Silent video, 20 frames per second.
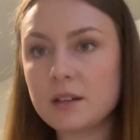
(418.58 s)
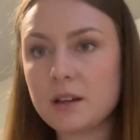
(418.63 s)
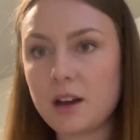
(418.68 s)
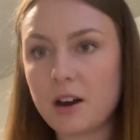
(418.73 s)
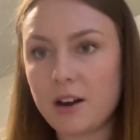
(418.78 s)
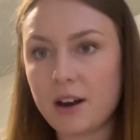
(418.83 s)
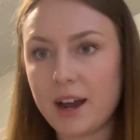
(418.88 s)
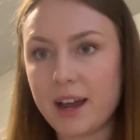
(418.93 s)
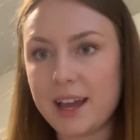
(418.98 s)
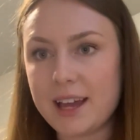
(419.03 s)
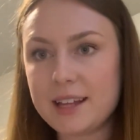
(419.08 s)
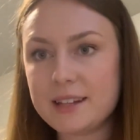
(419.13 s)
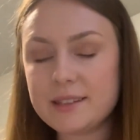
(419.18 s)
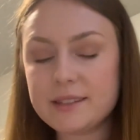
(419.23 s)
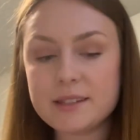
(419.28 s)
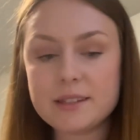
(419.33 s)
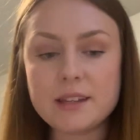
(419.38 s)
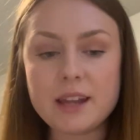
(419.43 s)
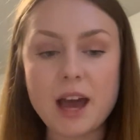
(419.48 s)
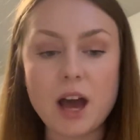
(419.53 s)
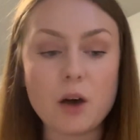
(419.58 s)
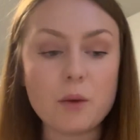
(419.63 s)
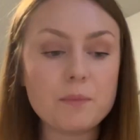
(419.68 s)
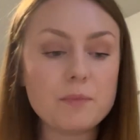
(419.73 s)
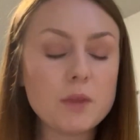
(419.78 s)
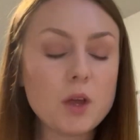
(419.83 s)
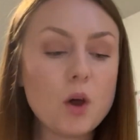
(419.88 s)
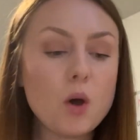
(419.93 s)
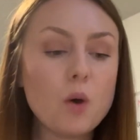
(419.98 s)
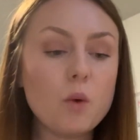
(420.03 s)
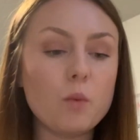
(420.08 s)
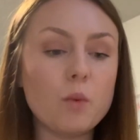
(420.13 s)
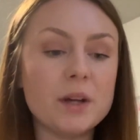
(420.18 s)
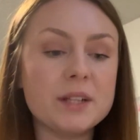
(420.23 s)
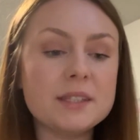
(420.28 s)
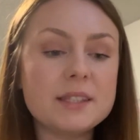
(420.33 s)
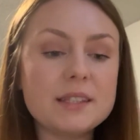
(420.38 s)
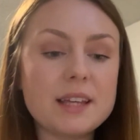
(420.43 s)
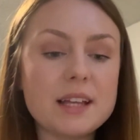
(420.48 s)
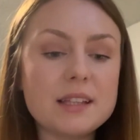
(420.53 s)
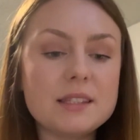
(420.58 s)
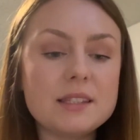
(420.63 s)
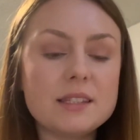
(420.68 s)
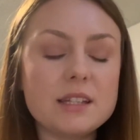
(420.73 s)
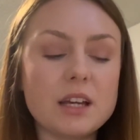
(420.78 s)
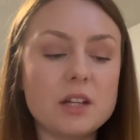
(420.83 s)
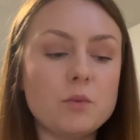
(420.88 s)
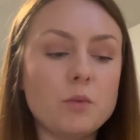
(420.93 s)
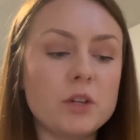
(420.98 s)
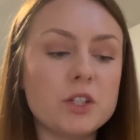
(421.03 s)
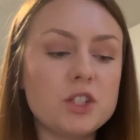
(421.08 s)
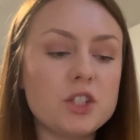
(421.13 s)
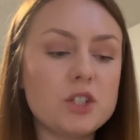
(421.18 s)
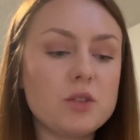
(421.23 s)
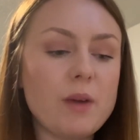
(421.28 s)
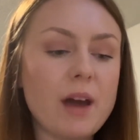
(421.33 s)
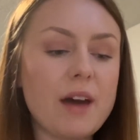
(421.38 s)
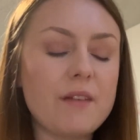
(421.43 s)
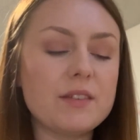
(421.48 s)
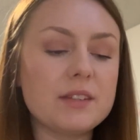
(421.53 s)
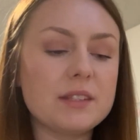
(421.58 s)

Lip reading: All right. Now, once that's done, once you have a